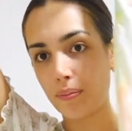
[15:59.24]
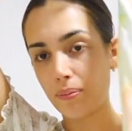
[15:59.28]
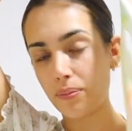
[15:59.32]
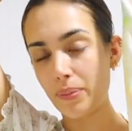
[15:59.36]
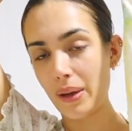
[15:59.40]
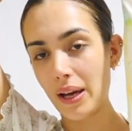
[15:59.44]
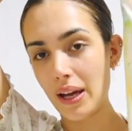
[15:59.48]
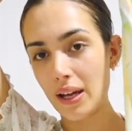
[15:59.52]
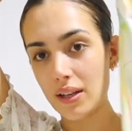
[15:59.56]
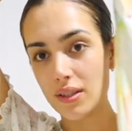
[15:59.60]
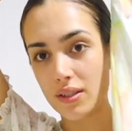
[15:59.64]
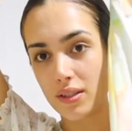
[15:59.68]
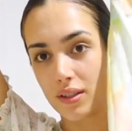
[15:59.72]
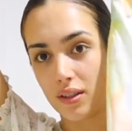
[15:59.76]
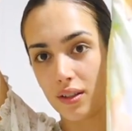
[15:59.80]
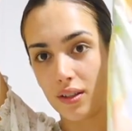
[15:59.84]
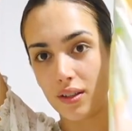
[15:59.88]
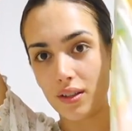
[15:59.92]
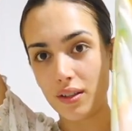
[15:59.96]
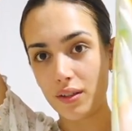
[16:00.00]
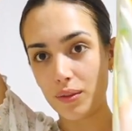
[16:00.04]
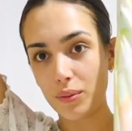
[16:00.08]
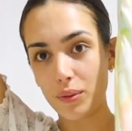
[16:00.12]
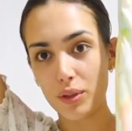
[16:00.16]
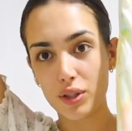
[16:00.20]

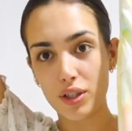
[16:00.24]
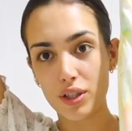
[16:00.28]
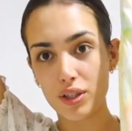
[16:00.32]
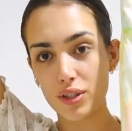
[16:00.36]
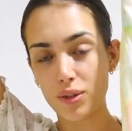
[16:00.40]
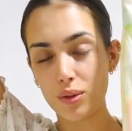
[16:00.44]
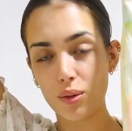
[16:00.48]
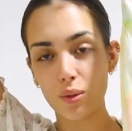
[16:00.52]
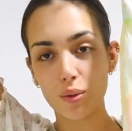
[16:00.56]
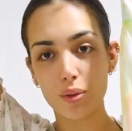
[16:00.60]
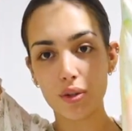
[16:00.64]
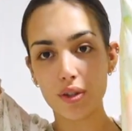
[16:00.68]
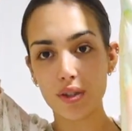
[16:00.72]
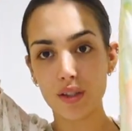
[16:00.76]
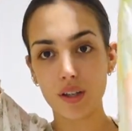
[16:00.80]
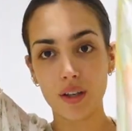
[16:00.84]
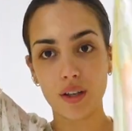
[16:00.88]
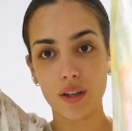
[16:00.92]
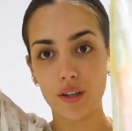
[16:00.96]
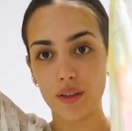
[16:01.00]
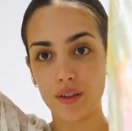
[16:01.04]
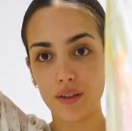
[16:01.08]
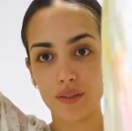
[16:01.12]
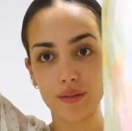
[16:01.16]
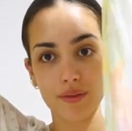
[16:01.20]
pattern, which is
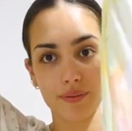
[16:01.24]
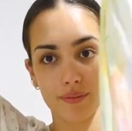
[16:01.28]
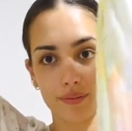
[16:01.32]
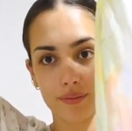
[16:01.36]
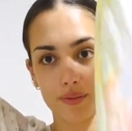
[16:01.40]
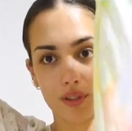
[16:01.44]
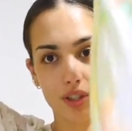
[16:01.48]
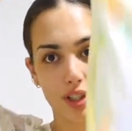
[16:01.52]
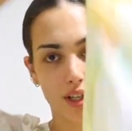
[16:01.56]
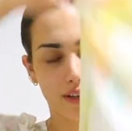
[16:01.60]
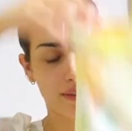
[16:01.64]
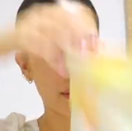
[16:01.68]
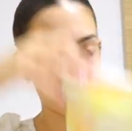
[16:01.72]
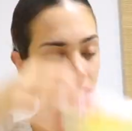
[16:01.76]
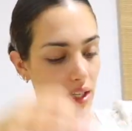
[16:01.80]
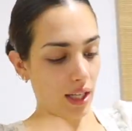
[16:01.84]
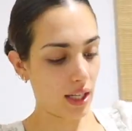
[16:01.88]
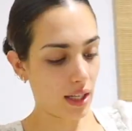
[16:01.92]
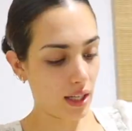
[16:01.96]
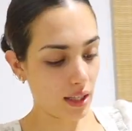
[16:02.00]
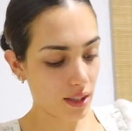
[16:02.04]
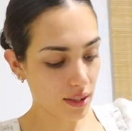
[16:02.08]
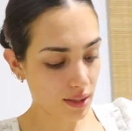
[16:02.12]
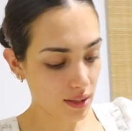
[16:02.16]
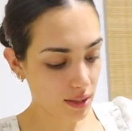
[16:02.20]
also chef's
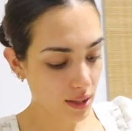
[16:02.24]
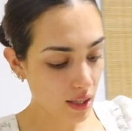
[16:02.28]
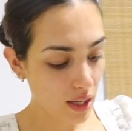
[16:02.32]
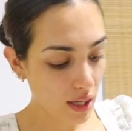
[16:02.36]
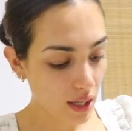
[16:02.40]
kiss.